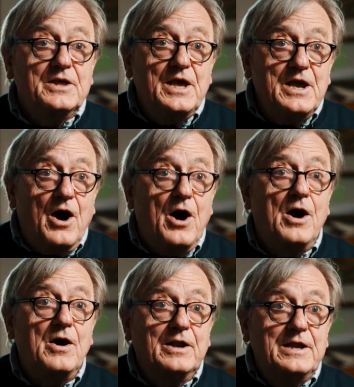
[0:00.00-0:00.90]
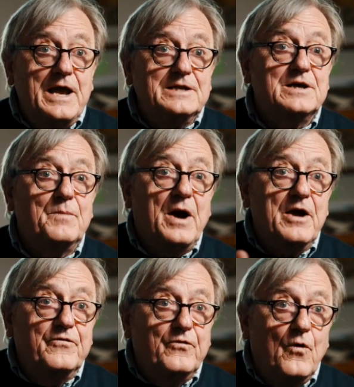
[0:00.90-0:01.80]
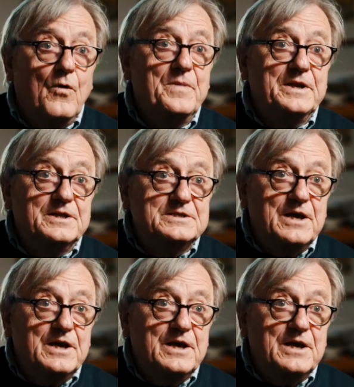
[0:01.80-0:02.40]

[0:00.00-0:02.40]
they are later by 4 minutes